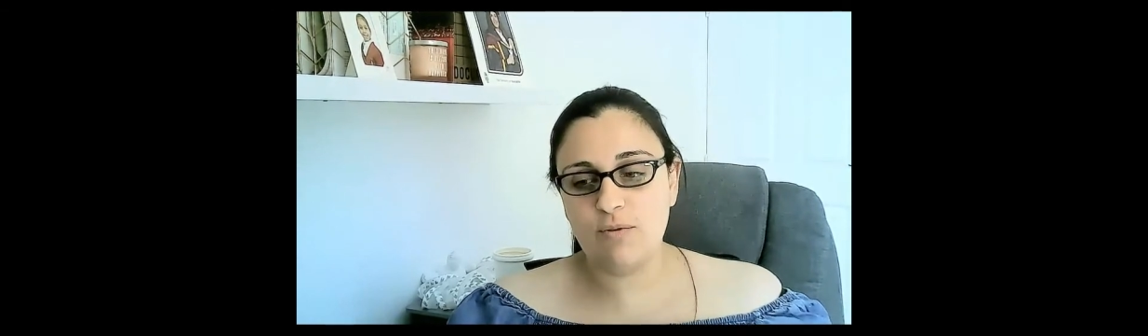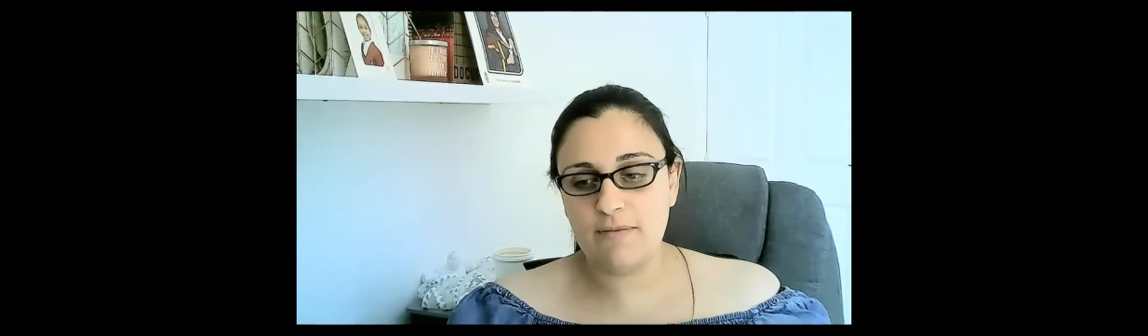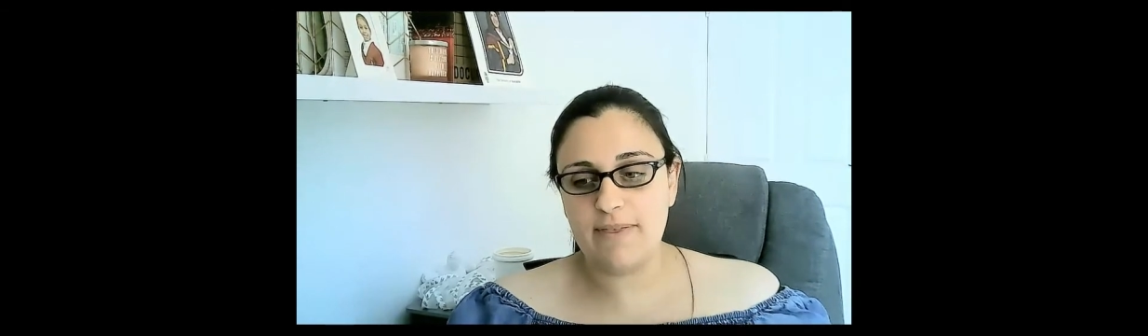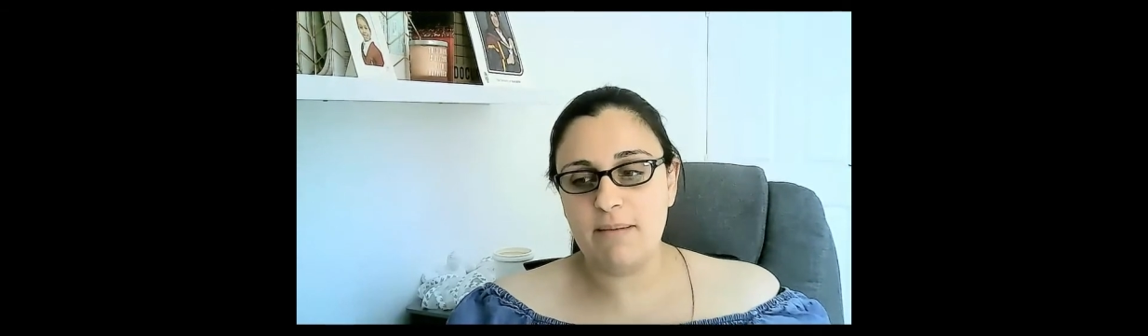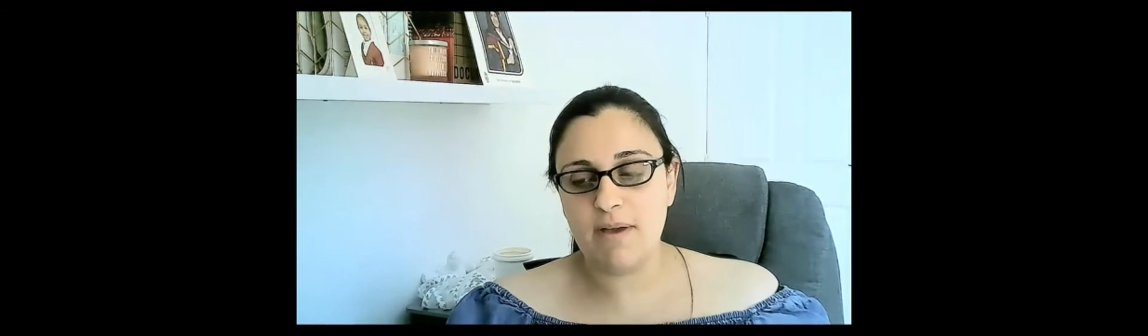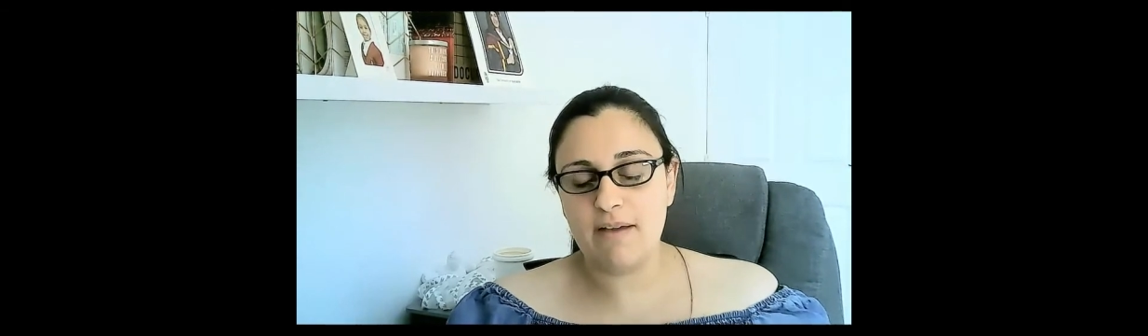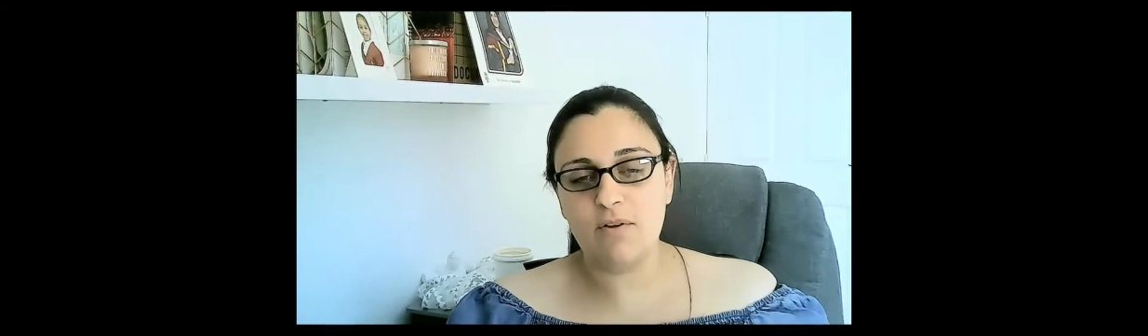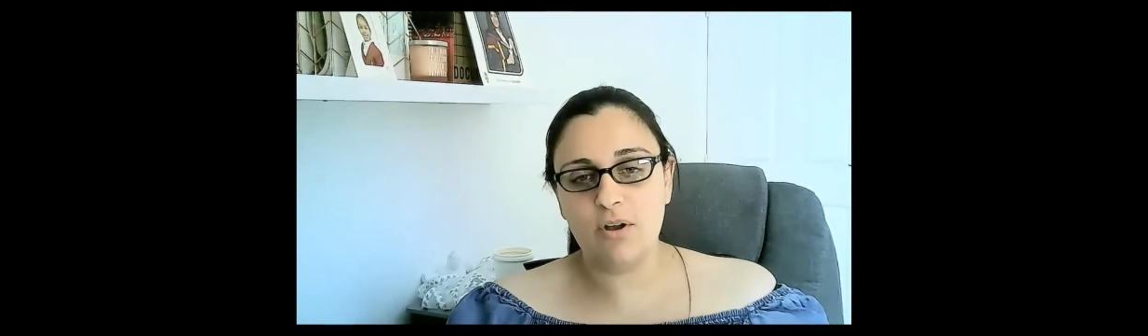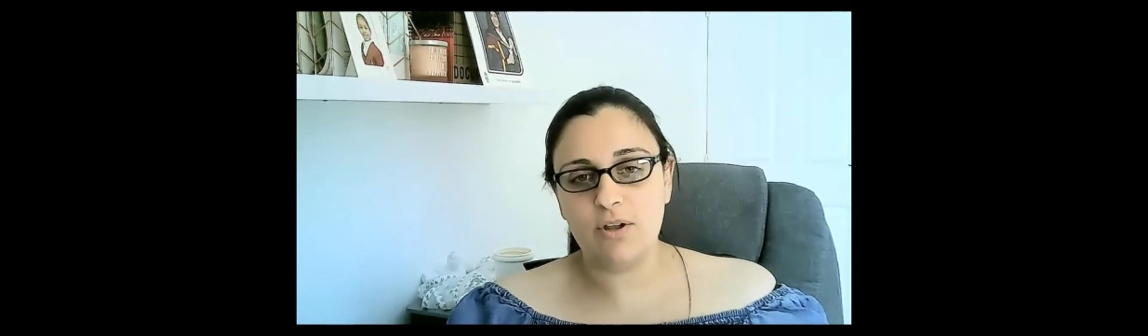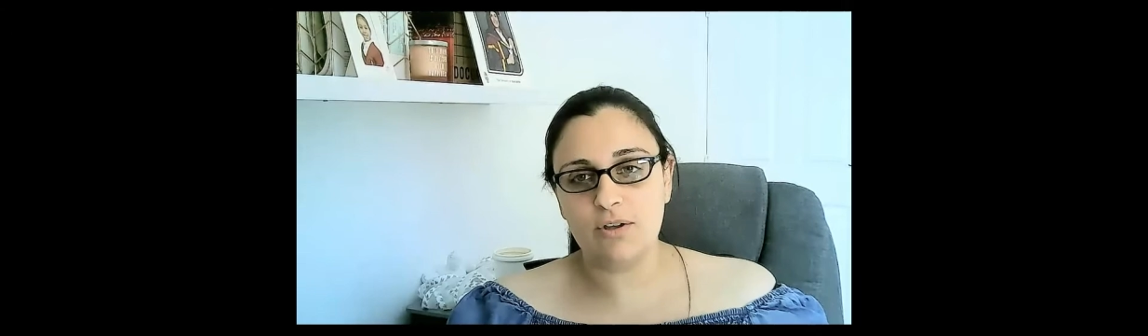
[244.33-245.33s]
2 of them
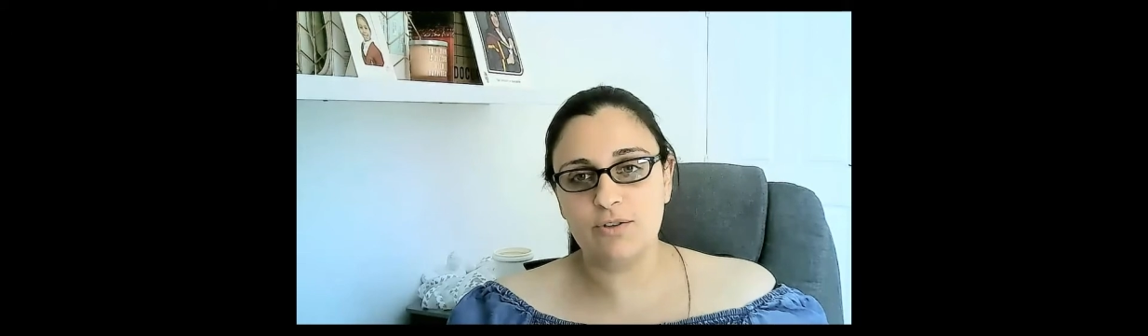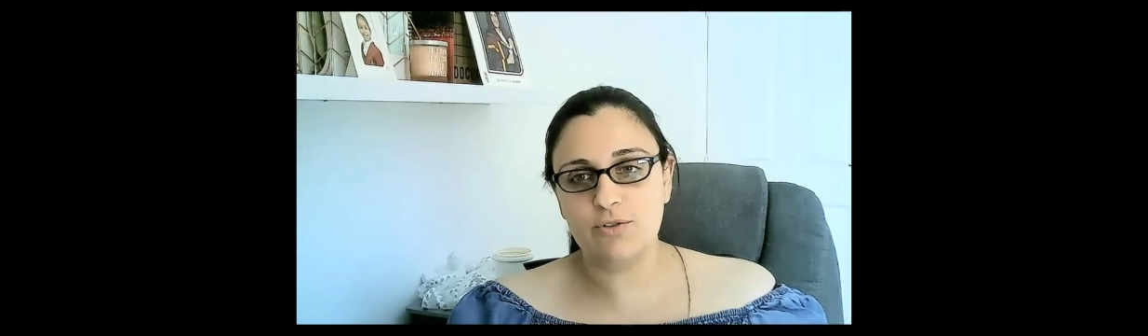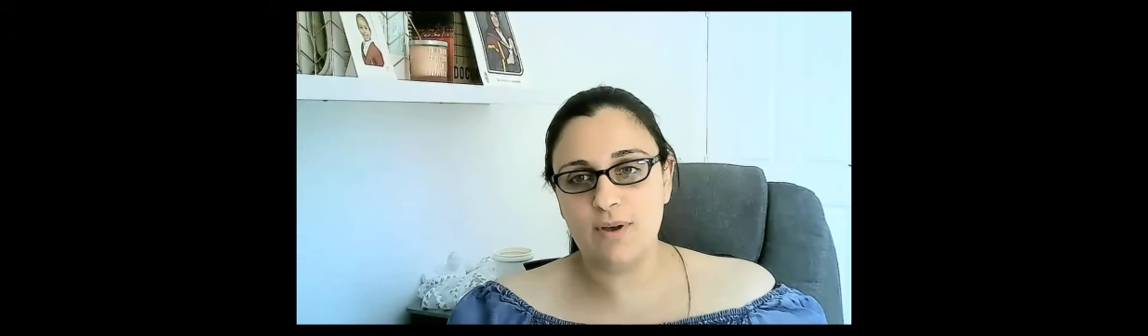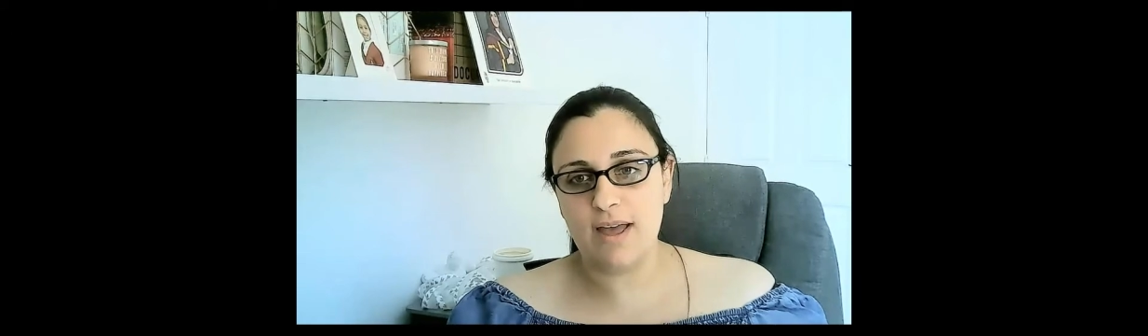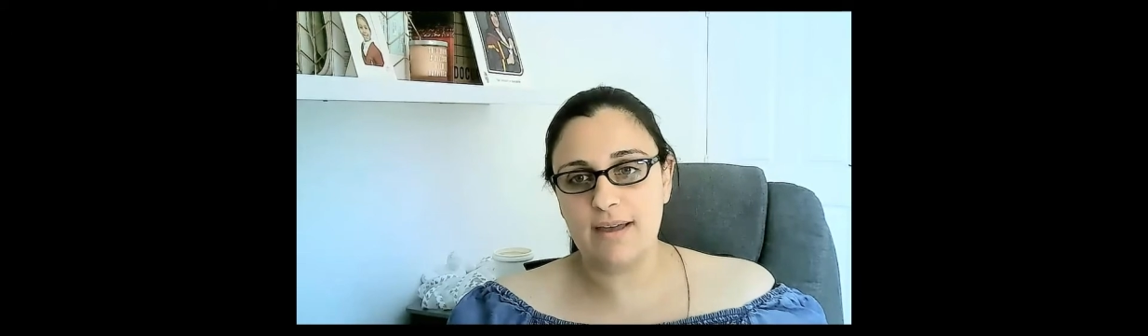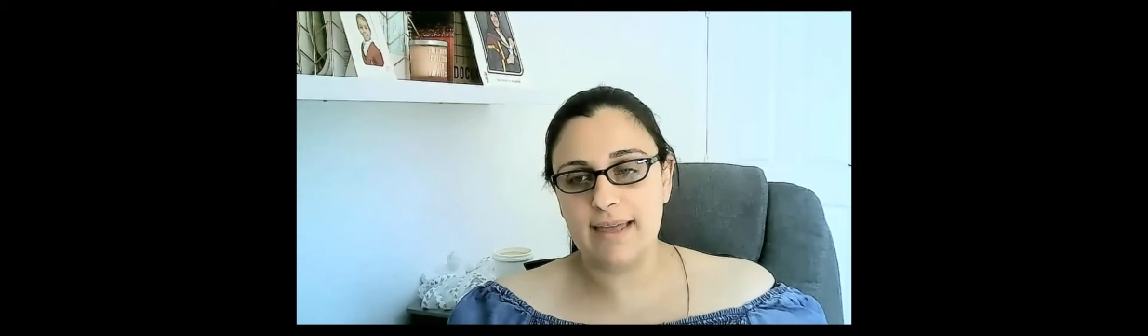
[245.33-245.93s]
have gone on to